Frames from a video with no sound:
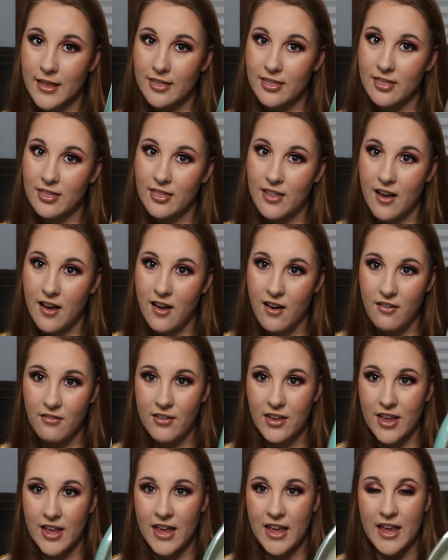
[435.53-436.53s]
Love
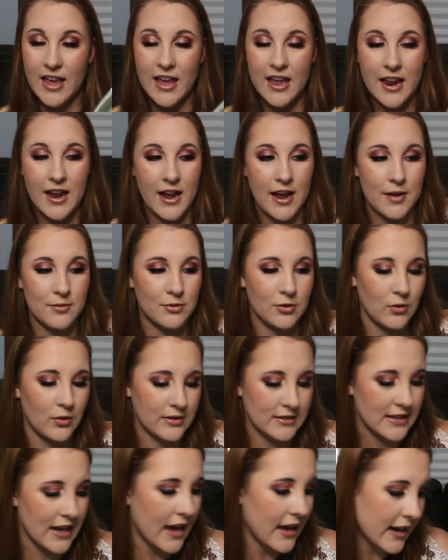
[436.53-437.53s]
it. I'm so
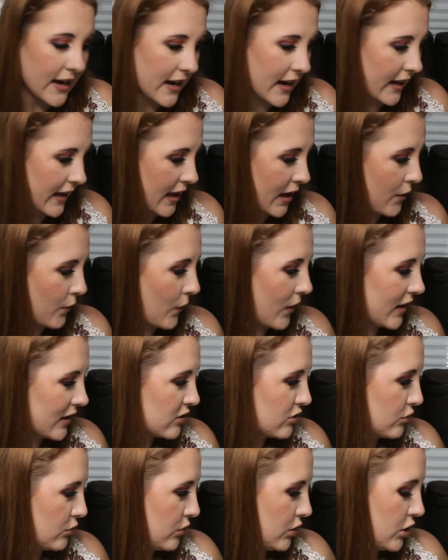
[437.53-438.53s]
excited. I can't
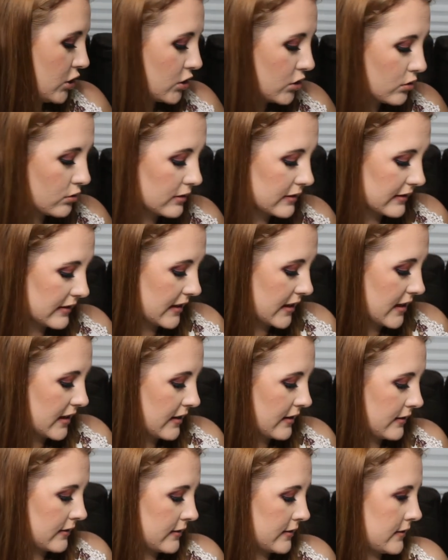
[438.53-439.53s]
wait to use
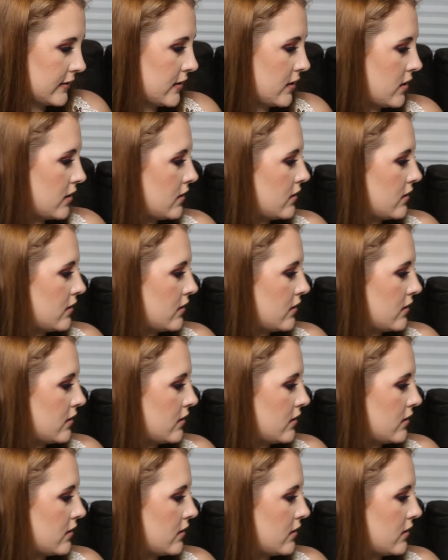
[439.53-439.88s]
these.